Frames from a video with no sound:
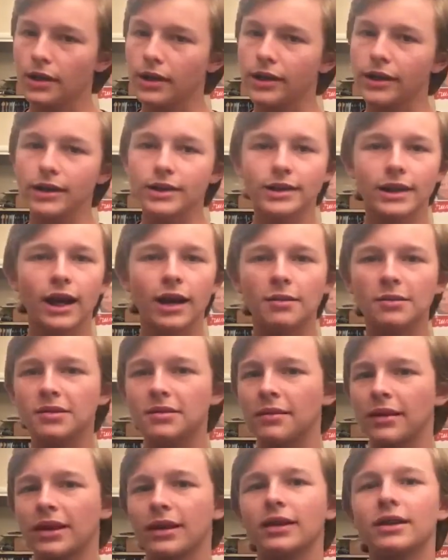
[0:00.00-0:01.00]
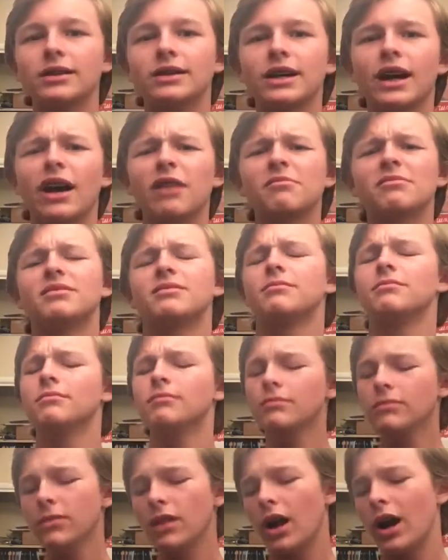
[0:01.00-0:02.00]
Good times, man, good times.
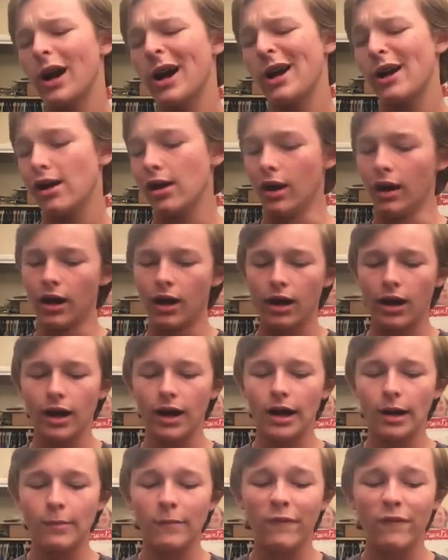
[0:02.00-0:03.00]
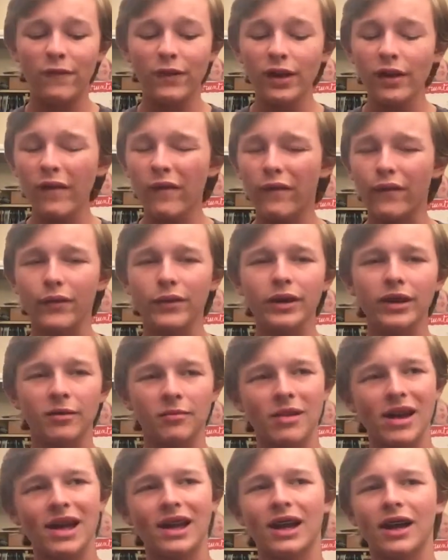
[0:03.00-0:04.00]
Alright, feel free,
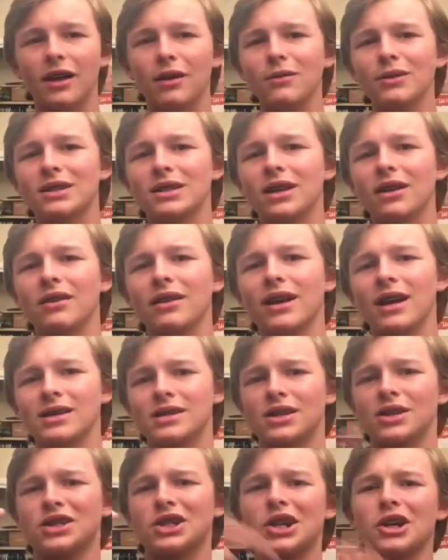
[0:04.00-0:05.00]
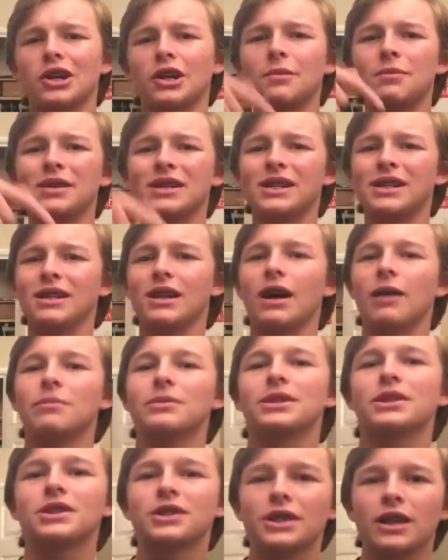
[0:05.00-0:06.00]
man, I always tell you guys to share your opinion in
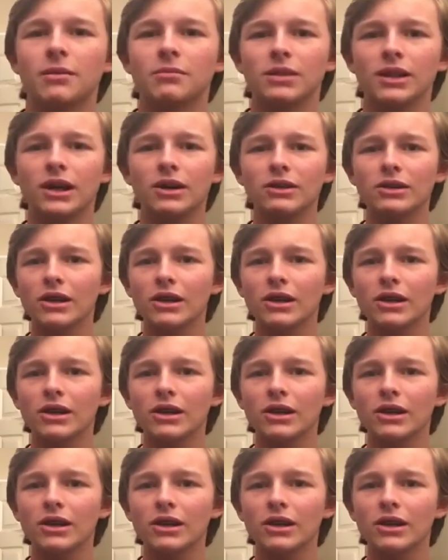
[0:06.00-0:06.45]
comments section down below.